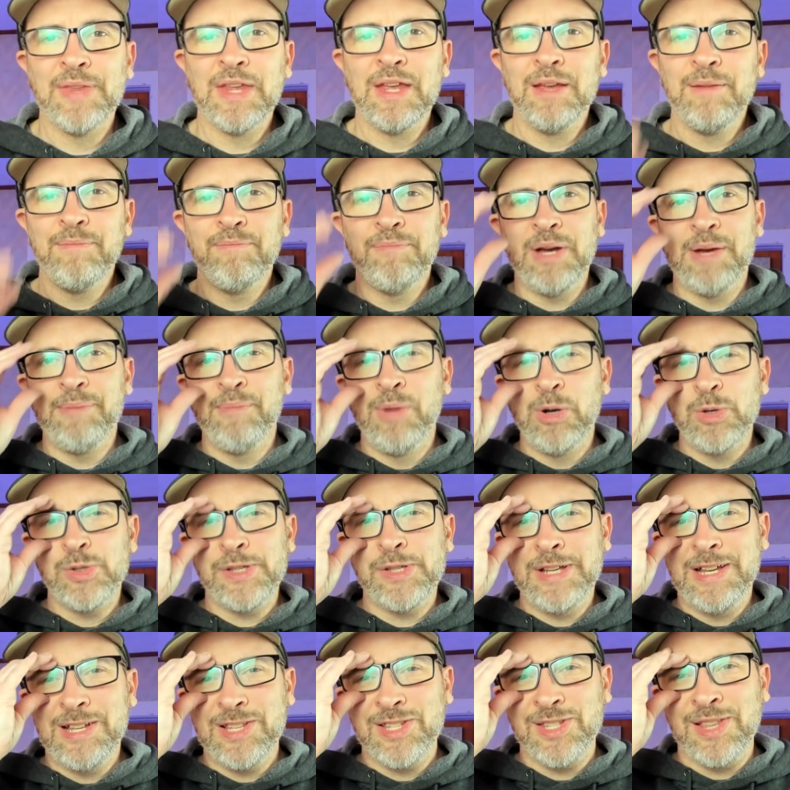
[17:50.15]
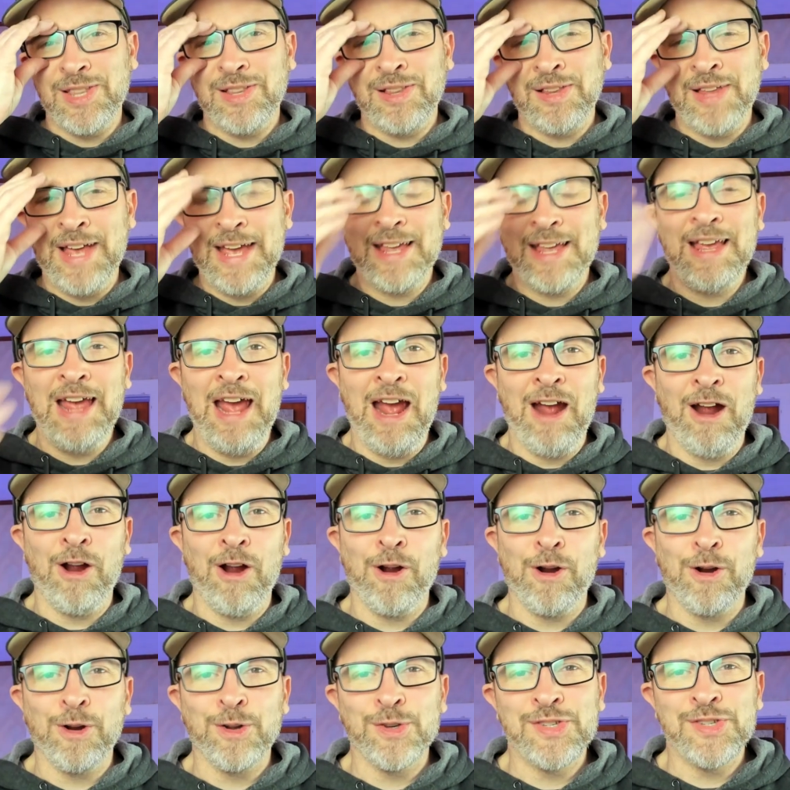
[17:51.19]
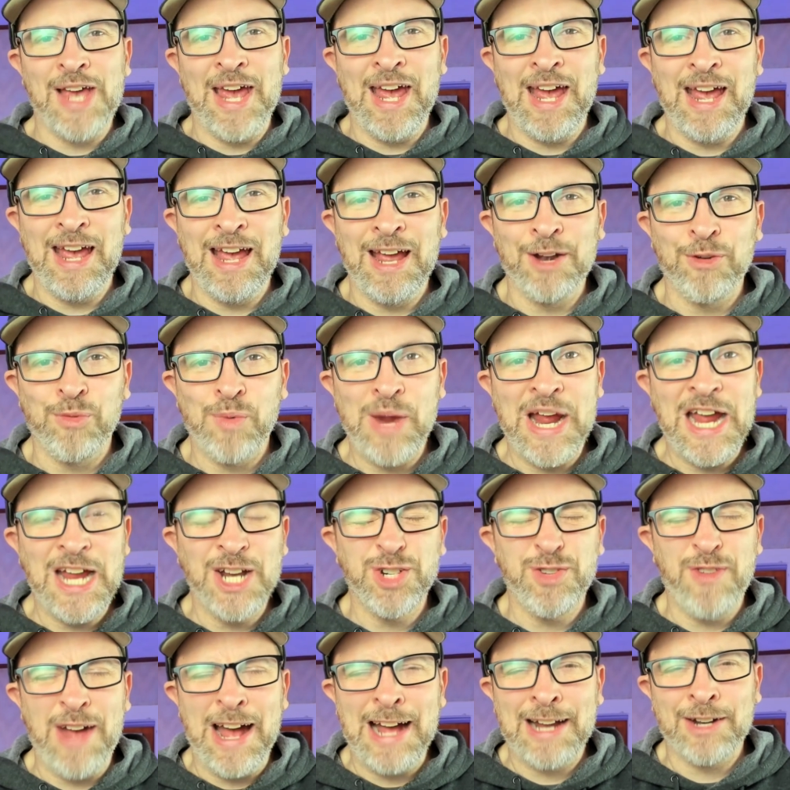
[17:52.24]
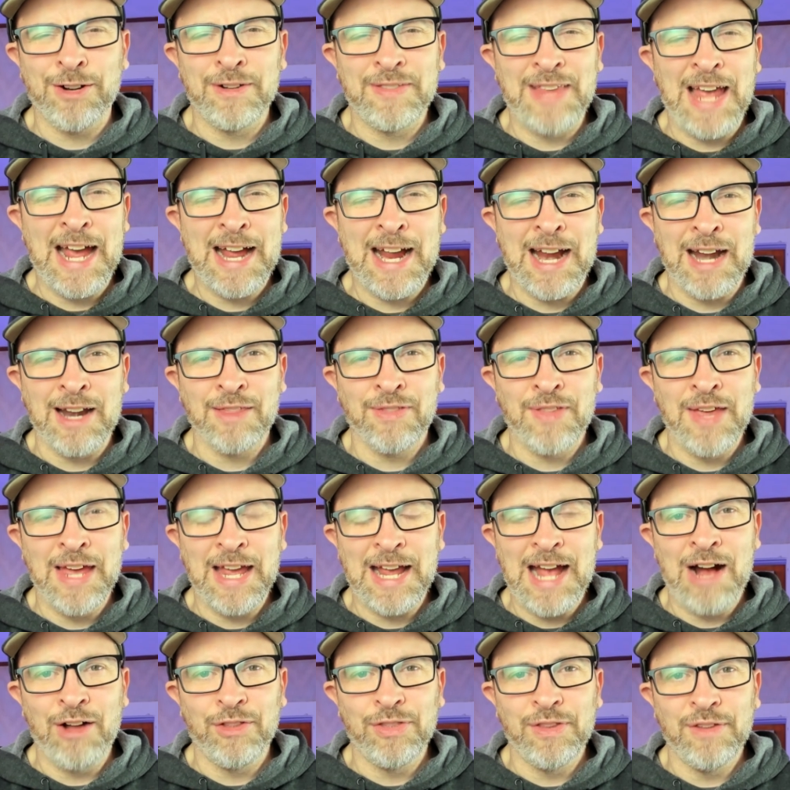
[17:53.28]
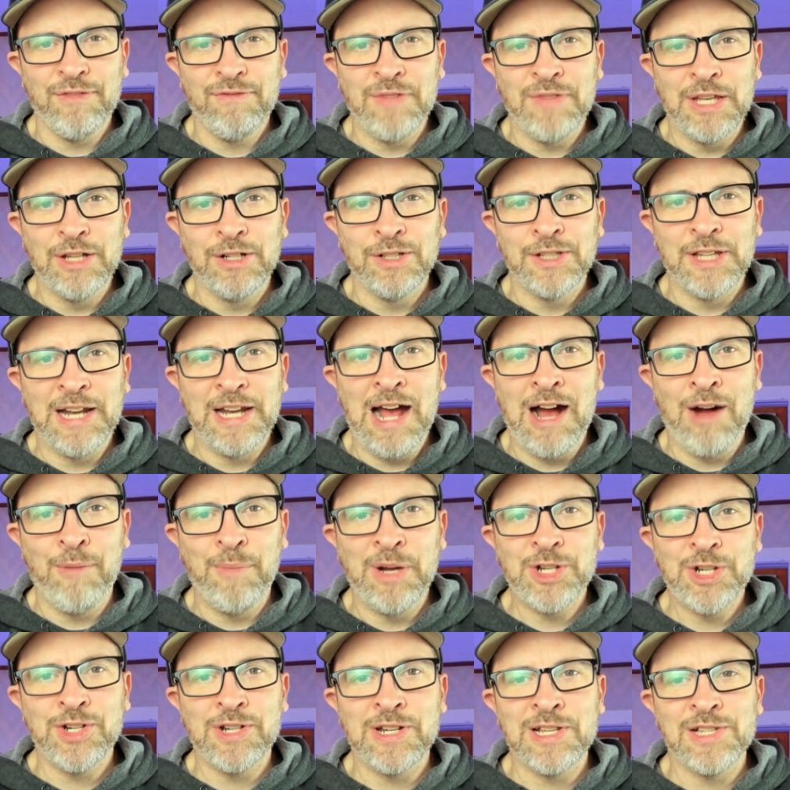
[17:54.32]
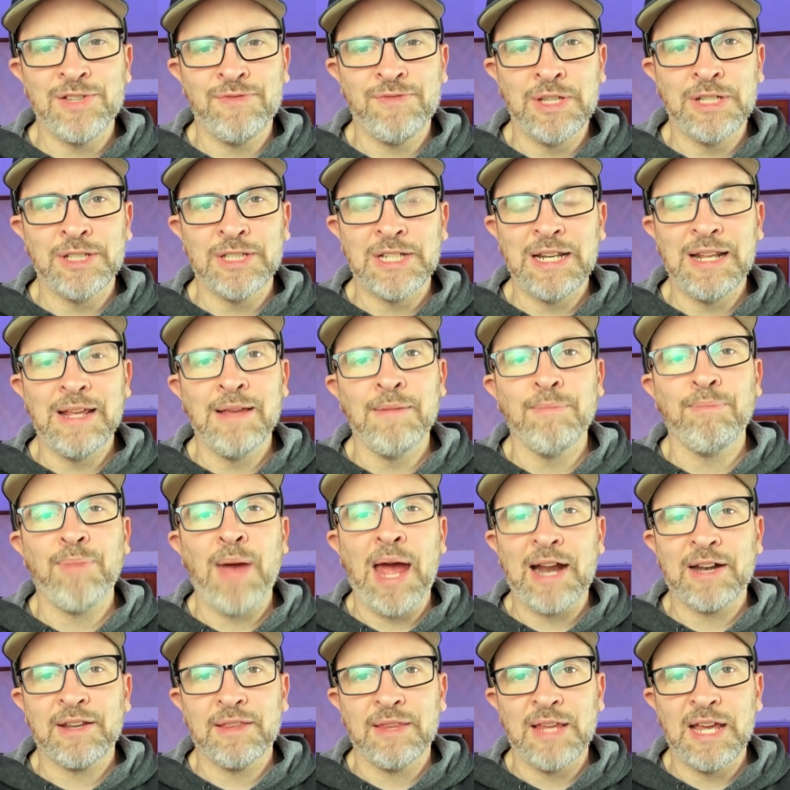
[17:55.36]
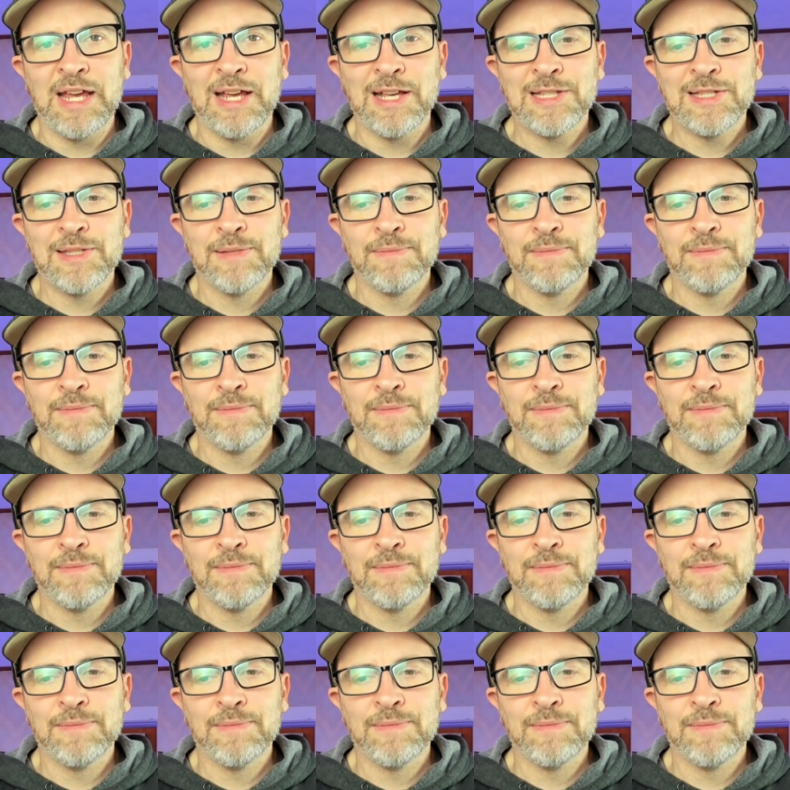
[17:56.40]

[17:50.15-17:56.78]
but mostly it's like errors and range factor and that kind of thing out in the field. And how much does fielding impact things?